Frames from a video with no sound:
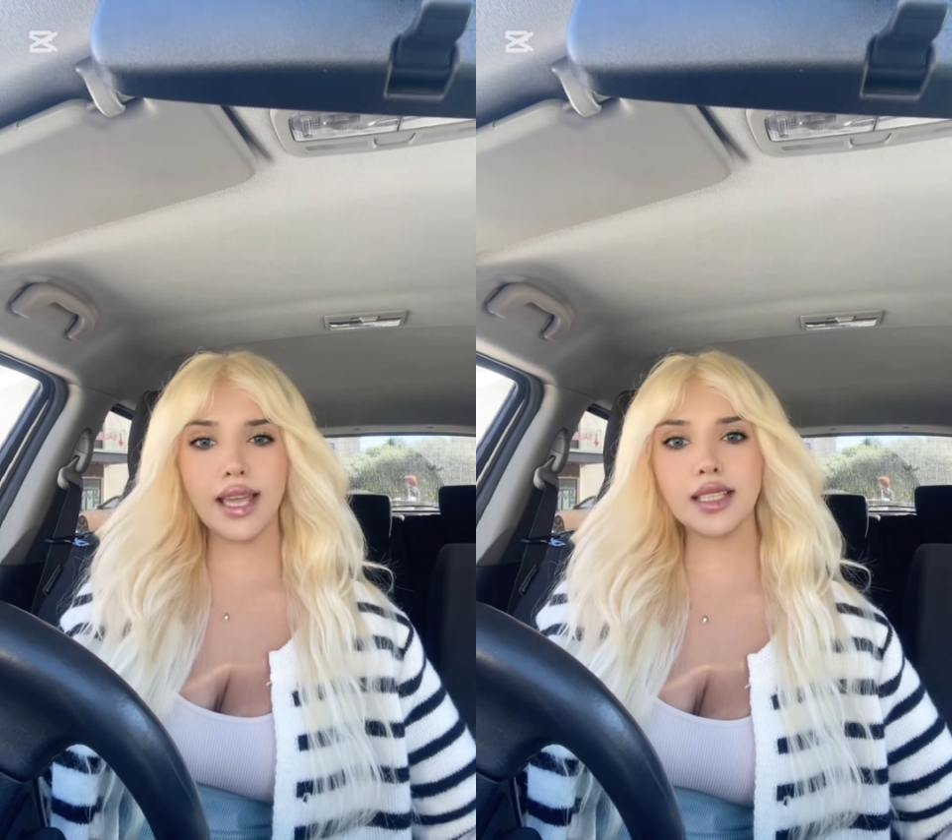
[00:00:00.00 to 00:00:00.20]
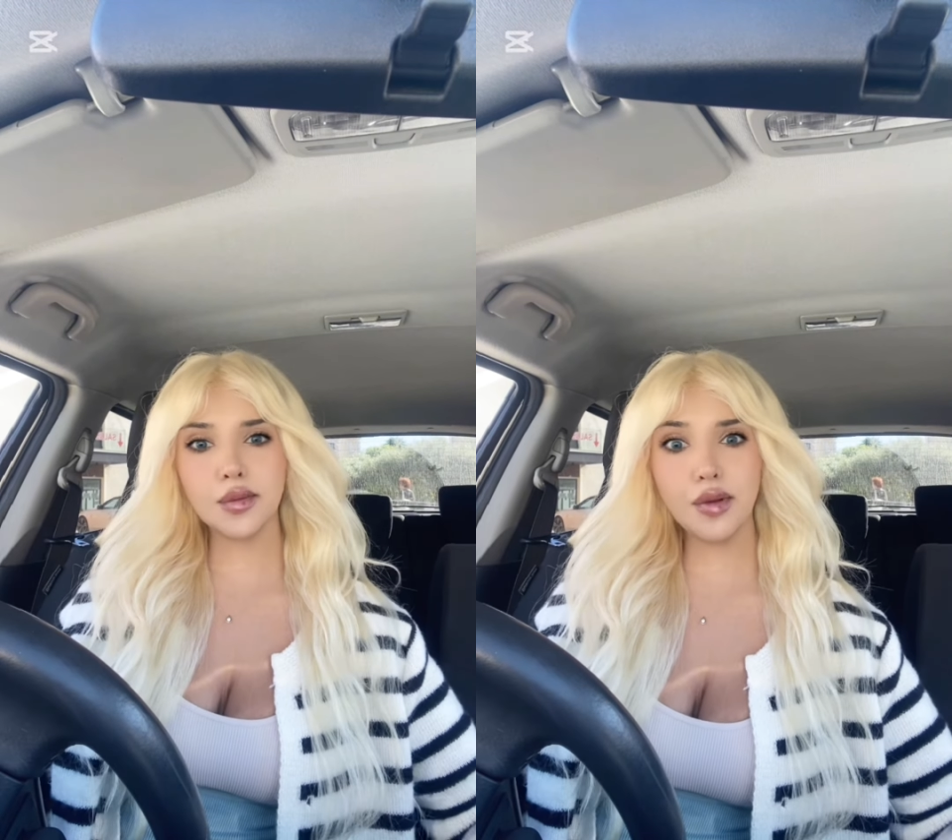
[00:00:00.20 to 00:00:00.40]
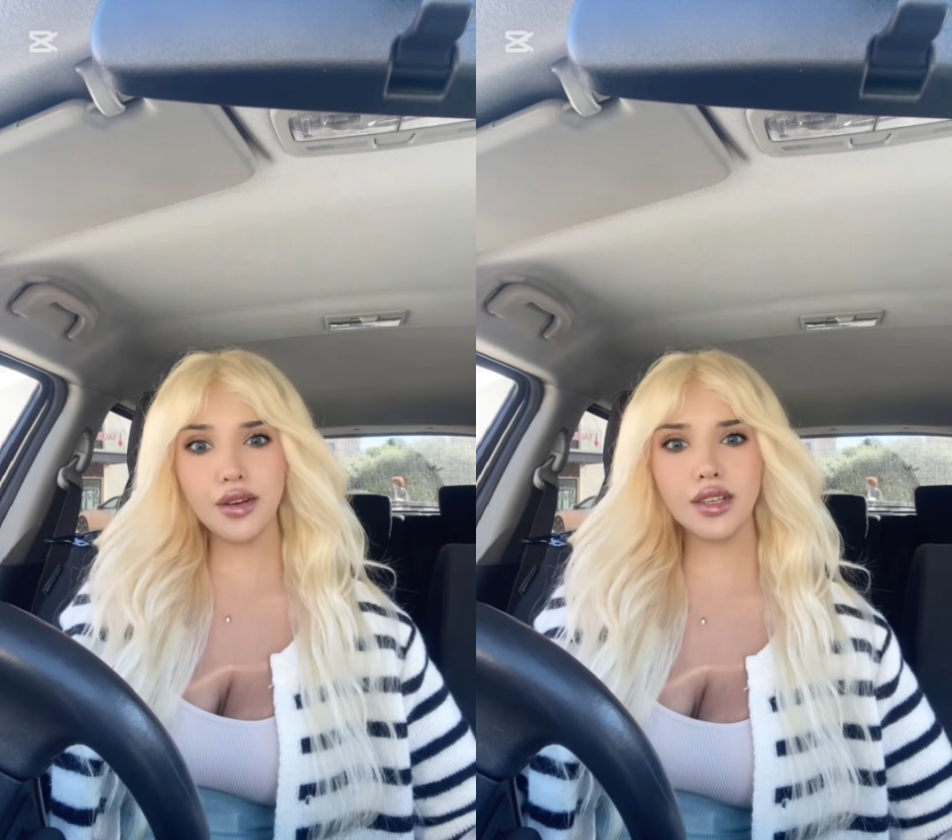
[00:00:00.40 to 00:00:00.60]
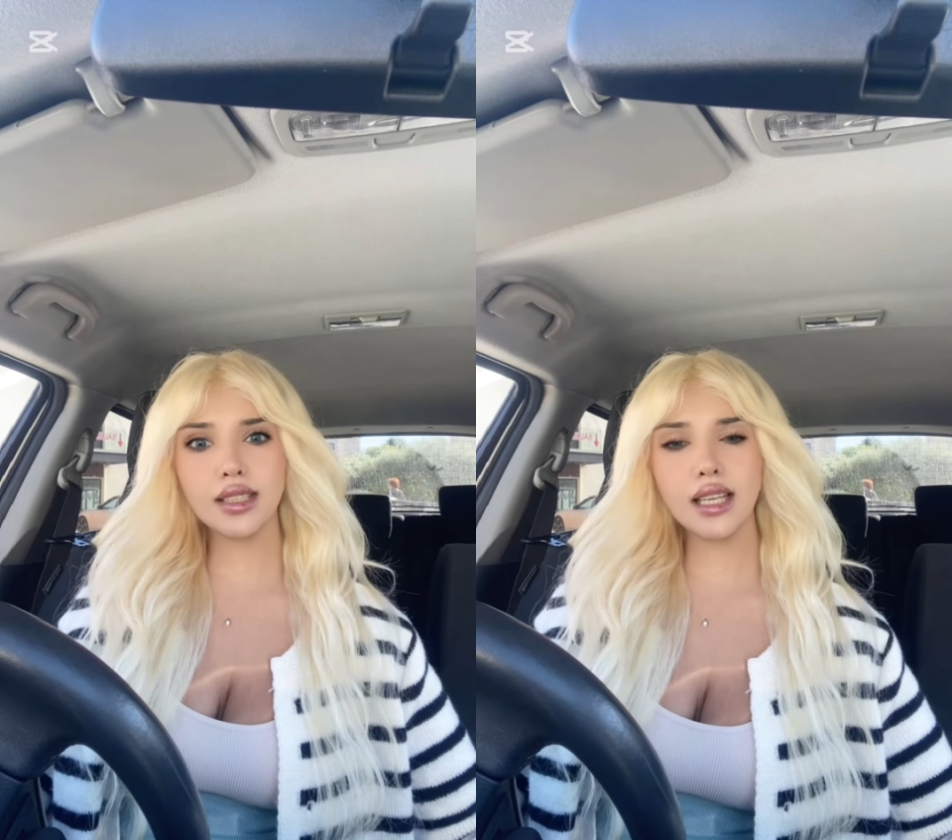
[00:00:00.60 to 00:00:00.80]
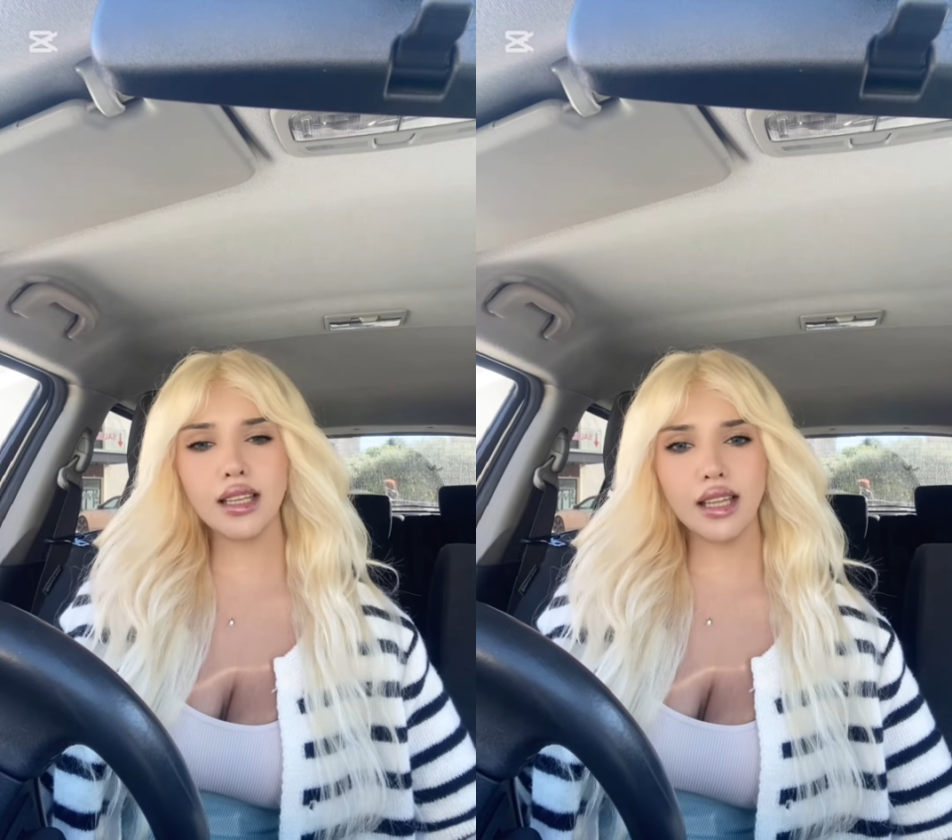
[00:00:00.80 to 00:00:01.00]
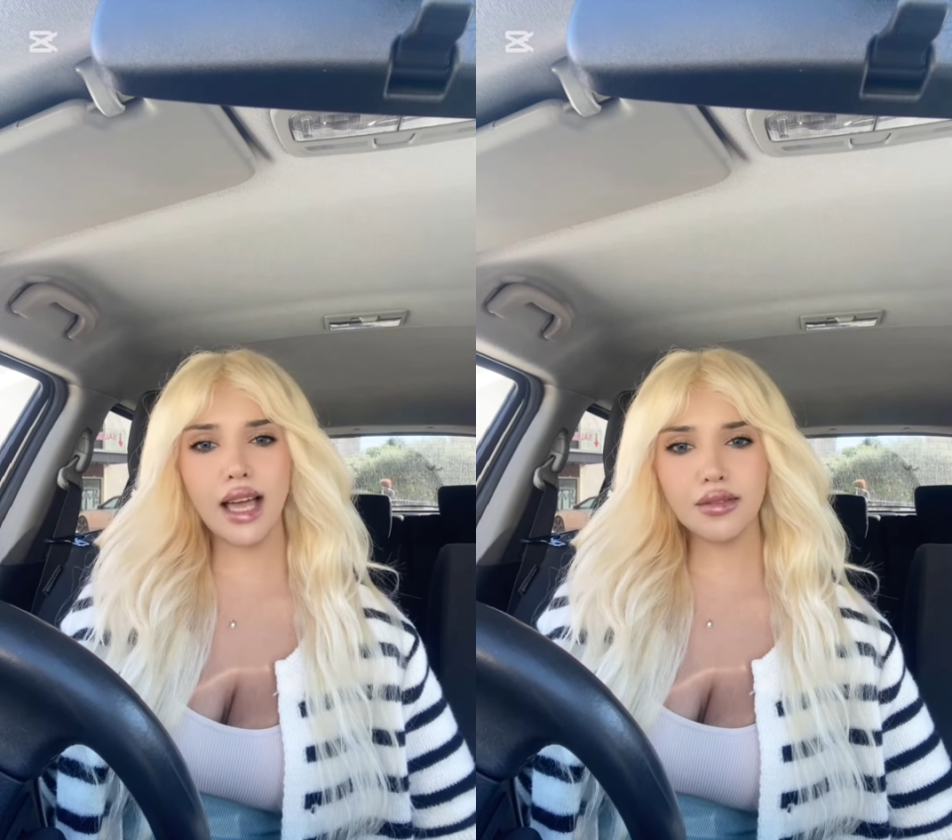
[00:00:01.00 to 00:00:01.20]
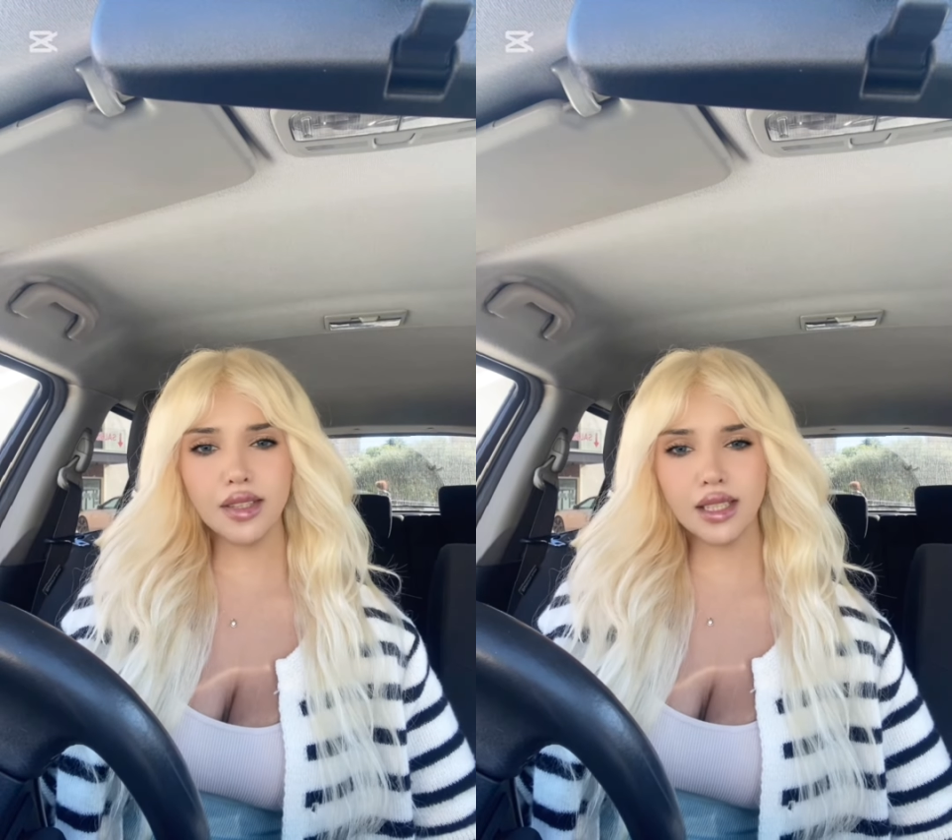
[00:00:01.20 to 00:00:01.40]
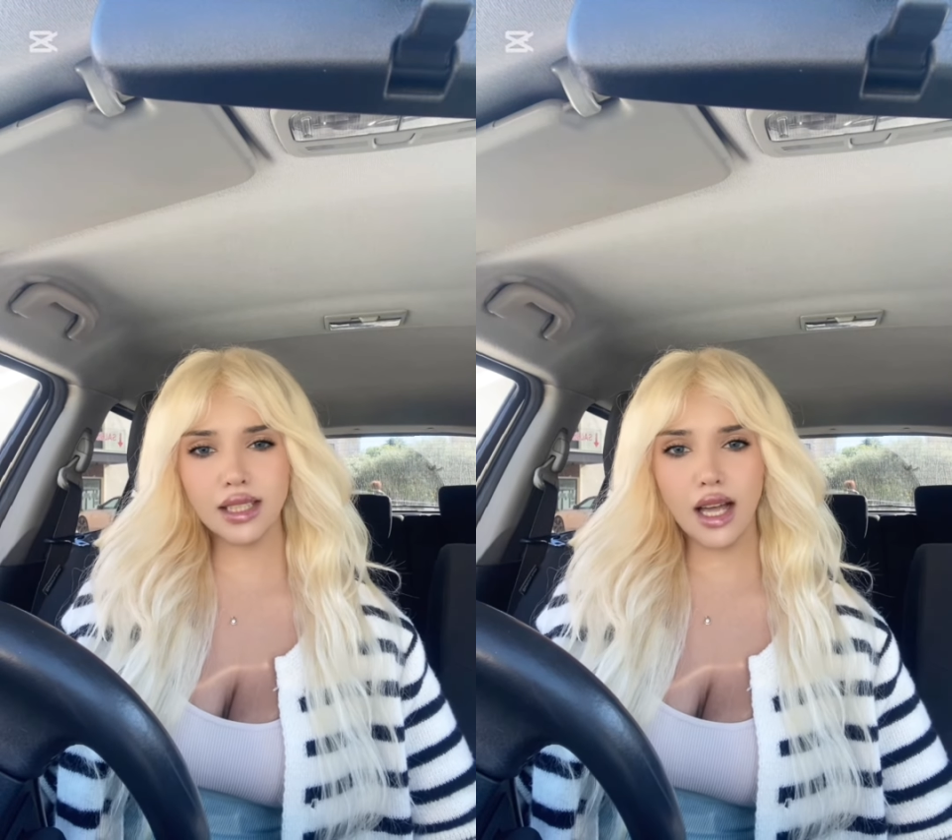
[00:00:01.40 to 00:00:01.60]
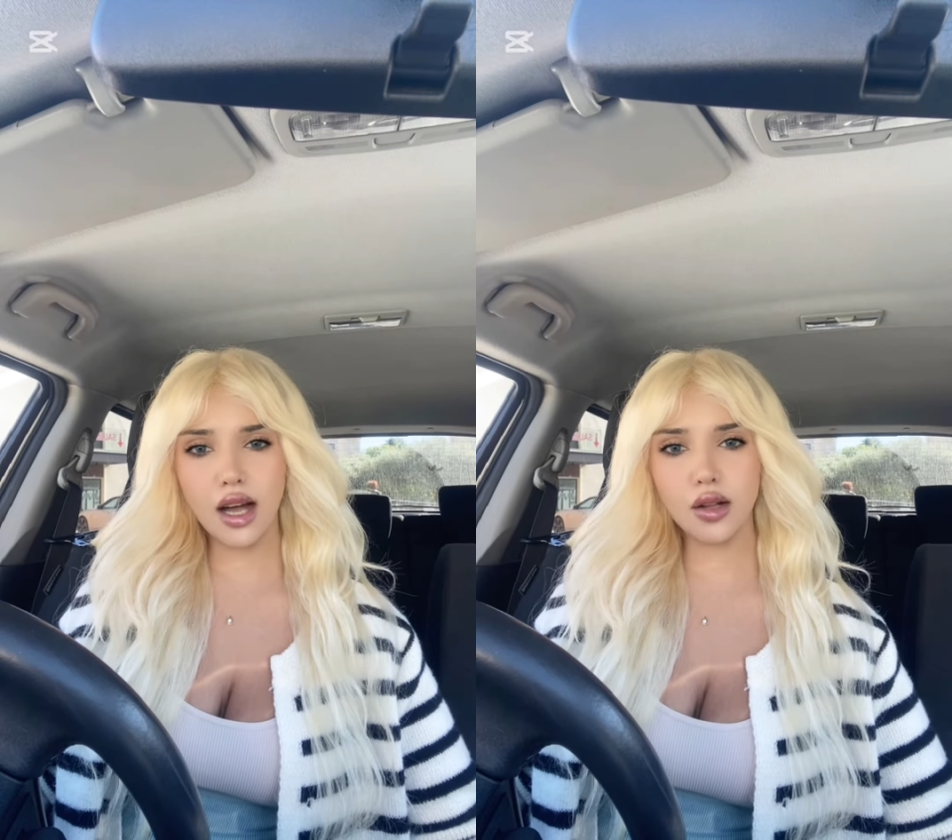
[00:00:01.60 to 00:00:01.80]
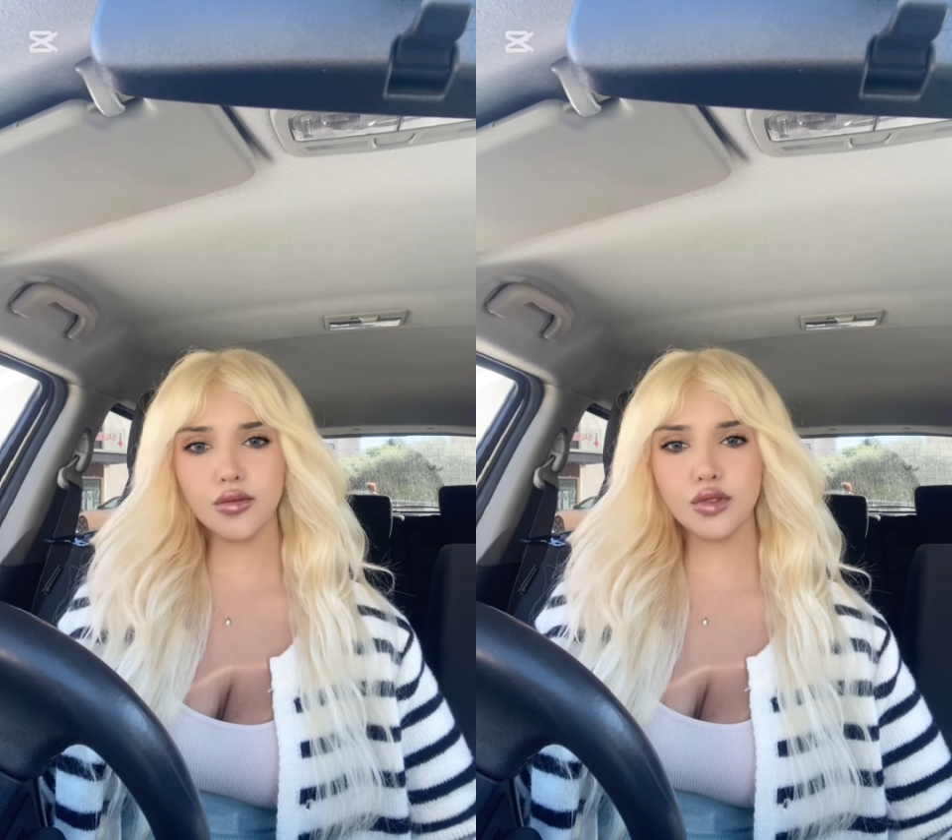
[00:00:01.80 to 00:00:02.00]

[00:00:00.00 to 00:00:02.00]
experience and life itself,